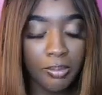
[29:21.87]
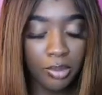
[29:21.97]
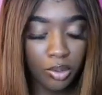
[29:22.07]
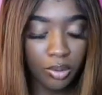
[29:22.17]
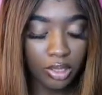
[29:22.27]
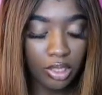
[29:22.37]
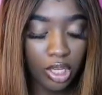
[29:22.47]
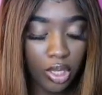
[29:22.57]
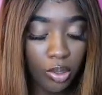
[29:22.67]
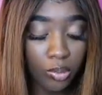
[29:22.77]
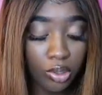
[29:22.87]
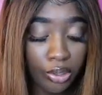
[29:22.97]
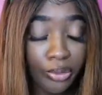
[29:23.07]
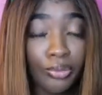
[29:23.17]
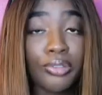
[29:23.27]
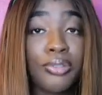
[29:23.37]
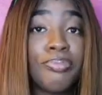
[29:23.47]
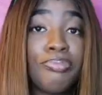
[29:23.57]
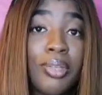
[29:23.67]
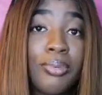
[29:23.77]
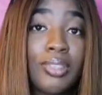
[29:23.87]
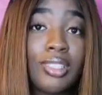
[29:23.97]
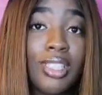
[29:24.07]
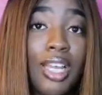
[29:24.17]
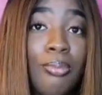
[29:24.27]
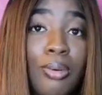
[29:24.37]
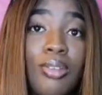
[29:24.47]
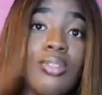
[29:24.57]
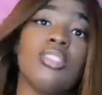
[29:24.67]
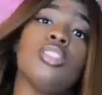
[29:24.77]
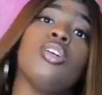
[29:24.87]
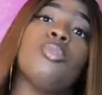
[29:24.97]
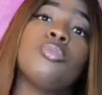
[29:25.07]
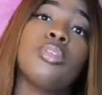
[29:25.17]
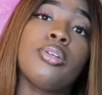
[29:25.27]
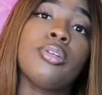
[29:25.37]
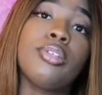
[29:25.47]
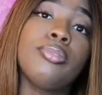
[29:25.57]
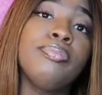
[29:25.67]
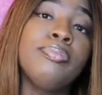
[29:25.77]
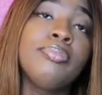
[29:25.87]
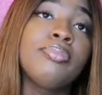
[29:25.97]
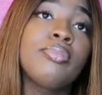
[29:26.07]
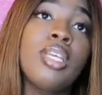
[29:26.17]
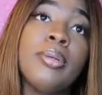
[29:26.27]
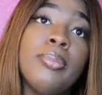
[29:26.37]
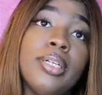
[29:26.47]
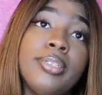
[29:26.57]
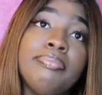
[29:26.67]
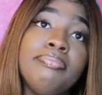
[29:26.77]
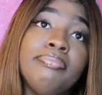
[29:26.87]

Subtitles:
But you could tell he was hurt, though. That was the sad part. You could tell he was hurt. But,